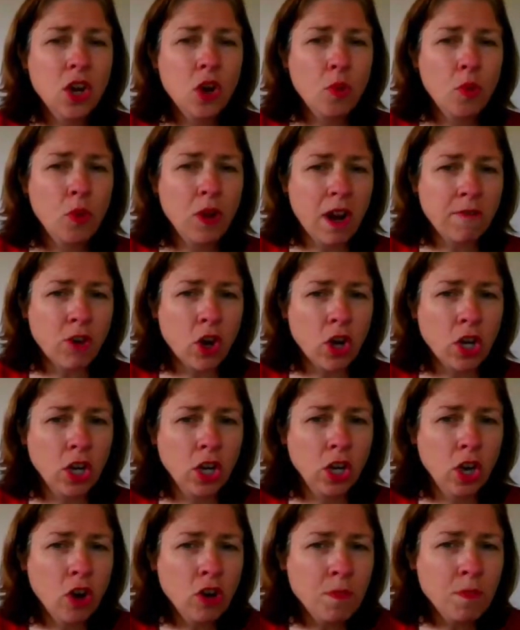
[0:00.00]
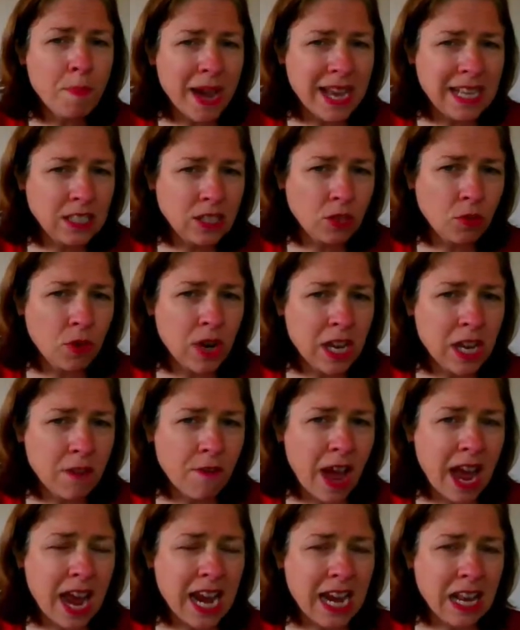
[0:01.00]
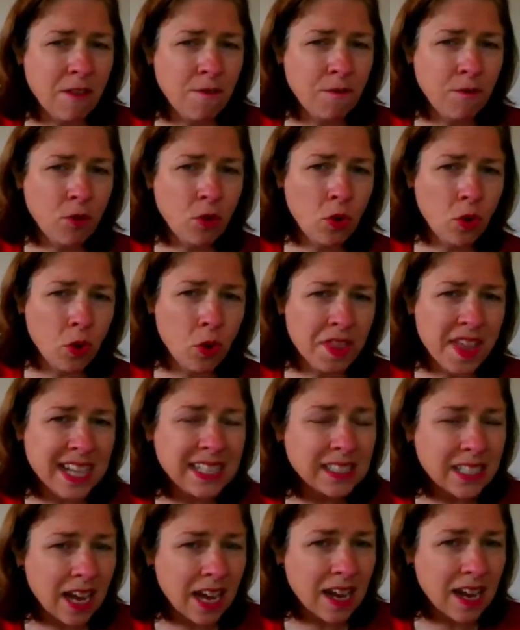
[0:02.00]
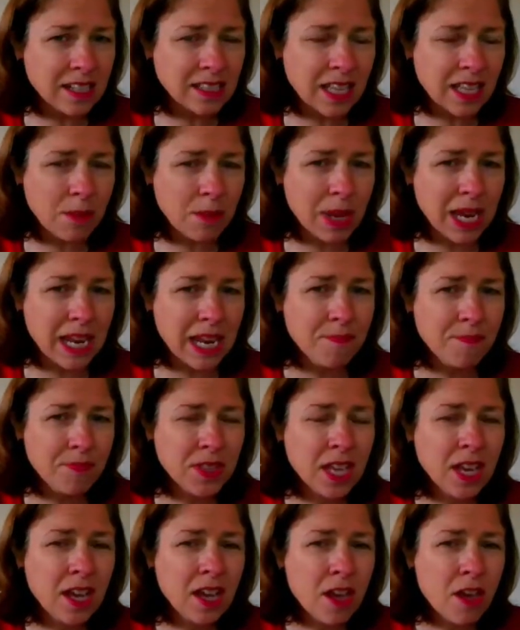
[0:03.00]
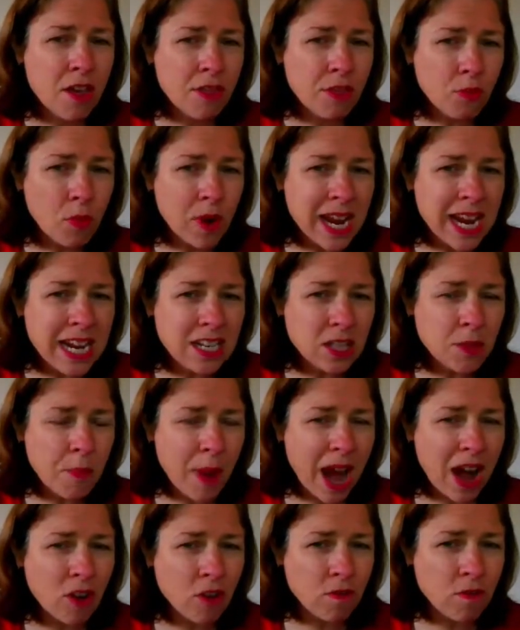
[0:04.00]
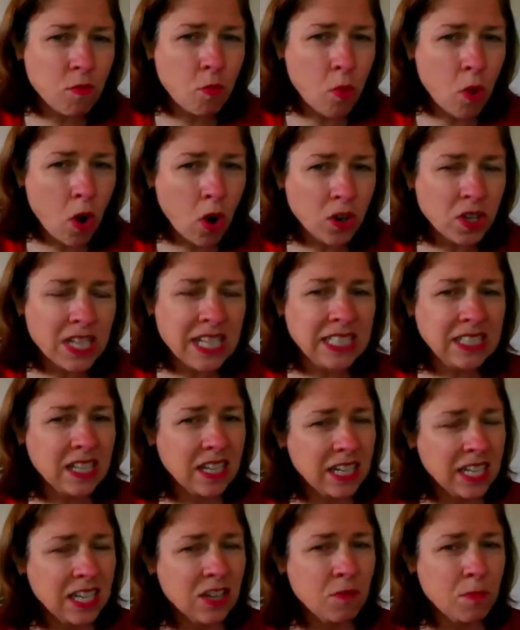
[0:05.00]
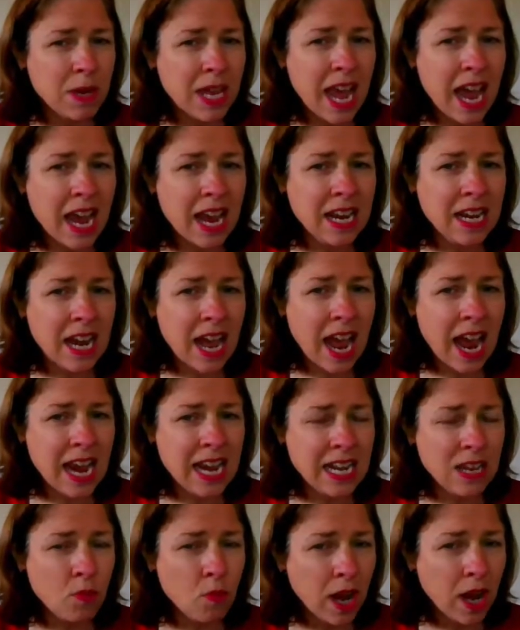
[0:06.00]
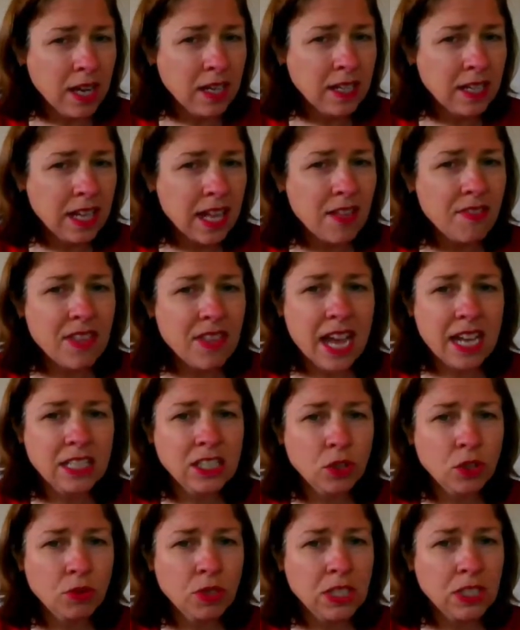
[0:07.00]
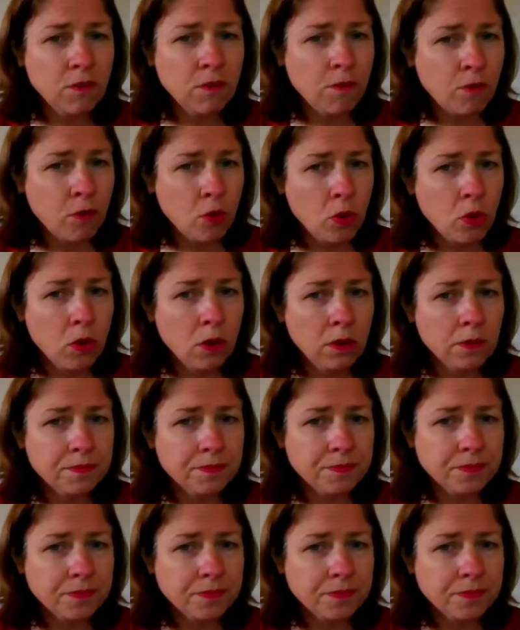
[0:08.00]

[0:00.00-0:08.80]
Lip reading: When I've got log base 3 of 84, that's asking me 3 to the power of what is going to give me 81, and the answer is 4.